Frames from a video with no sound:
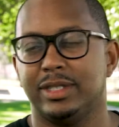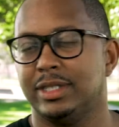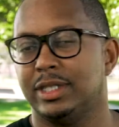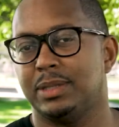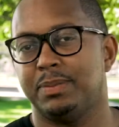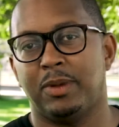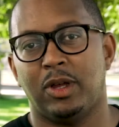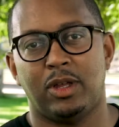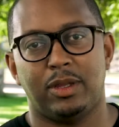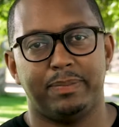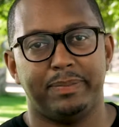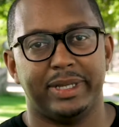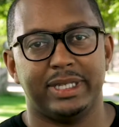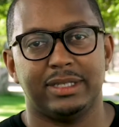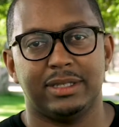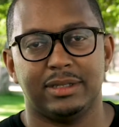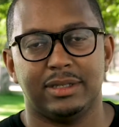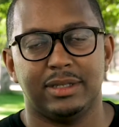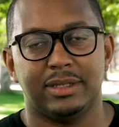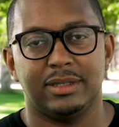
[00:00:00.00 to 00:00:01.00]
and small
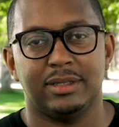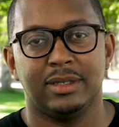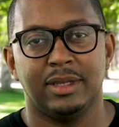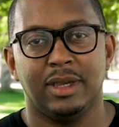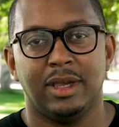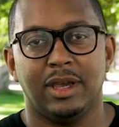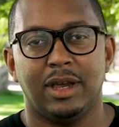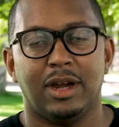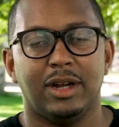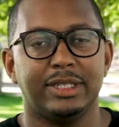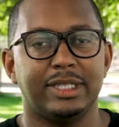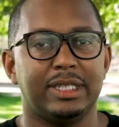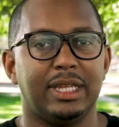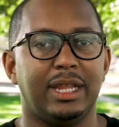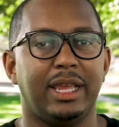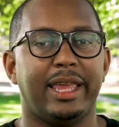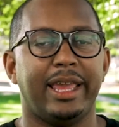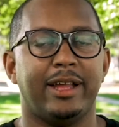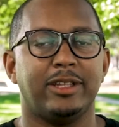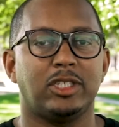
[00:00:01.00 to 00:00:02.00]
businesses. Our
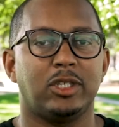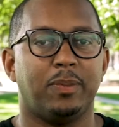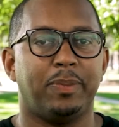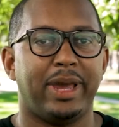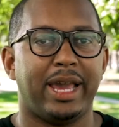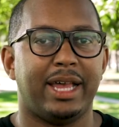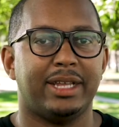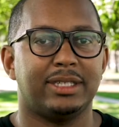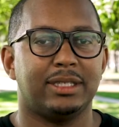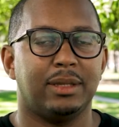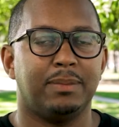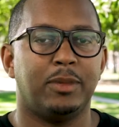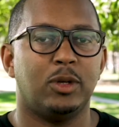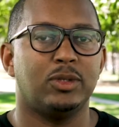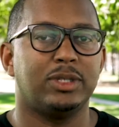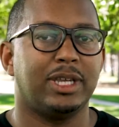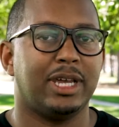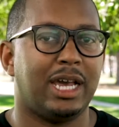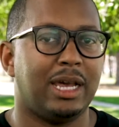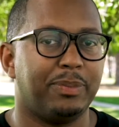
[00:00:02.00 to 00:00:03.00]
City Council passed the
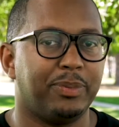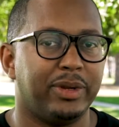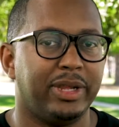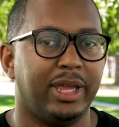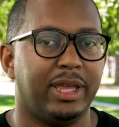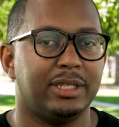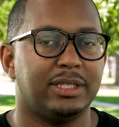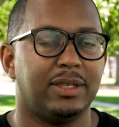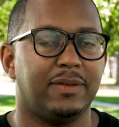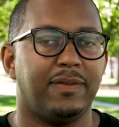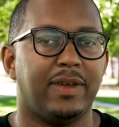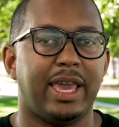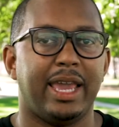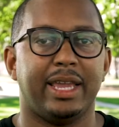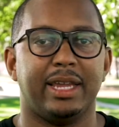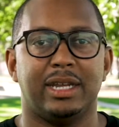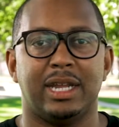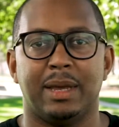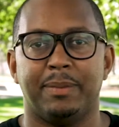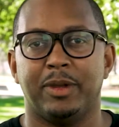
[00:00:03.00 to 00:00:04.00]
most comprehensive
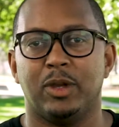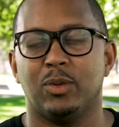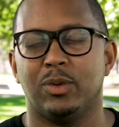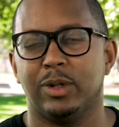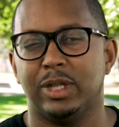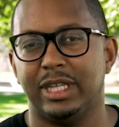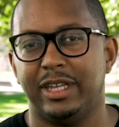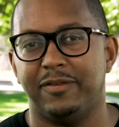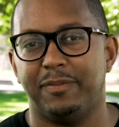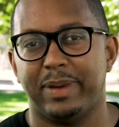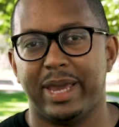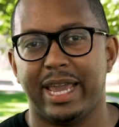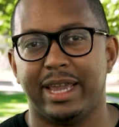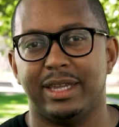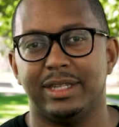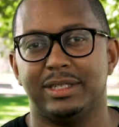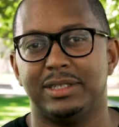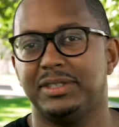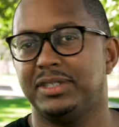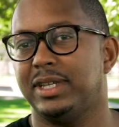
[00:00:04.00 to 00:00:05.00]
economic relief
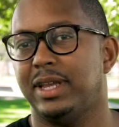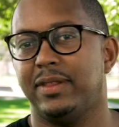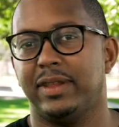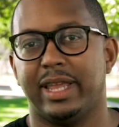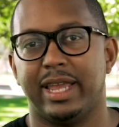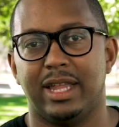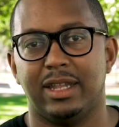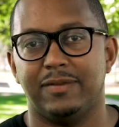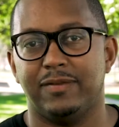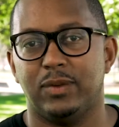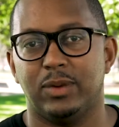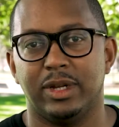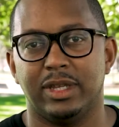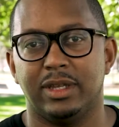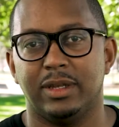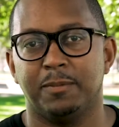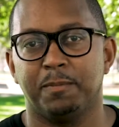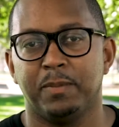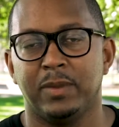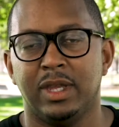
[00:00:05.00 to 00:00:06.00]
package in Southern California.
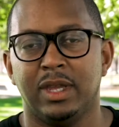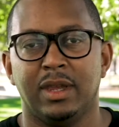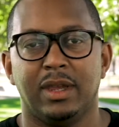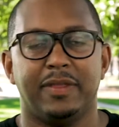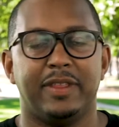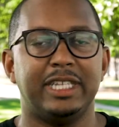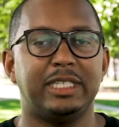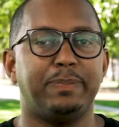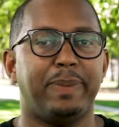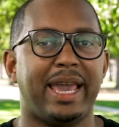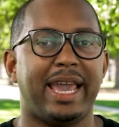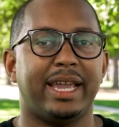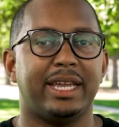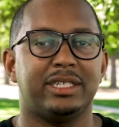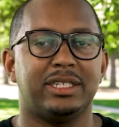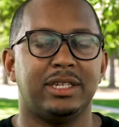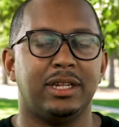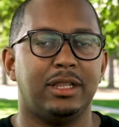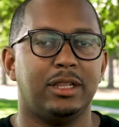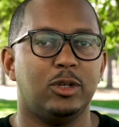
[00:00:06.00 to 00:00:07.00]
This
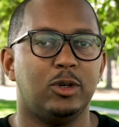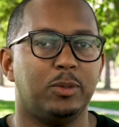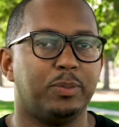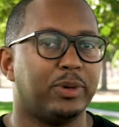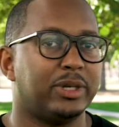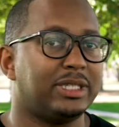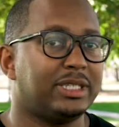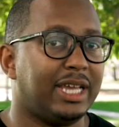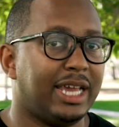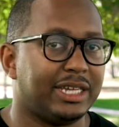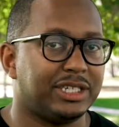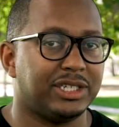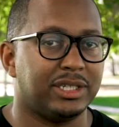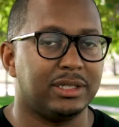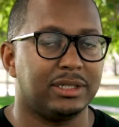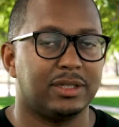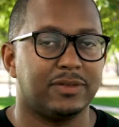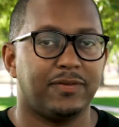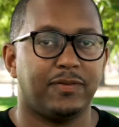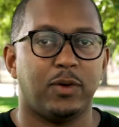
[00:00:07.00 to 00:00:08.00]
package included
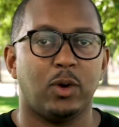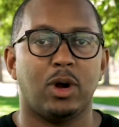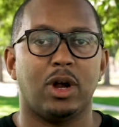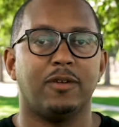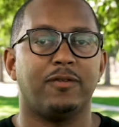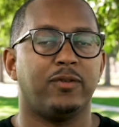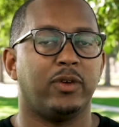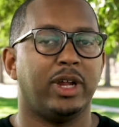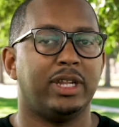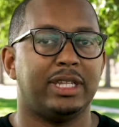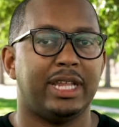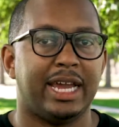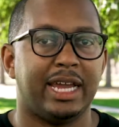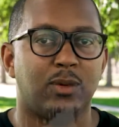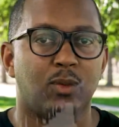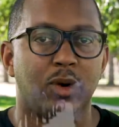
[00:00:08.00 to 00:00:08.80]
protections for our frontline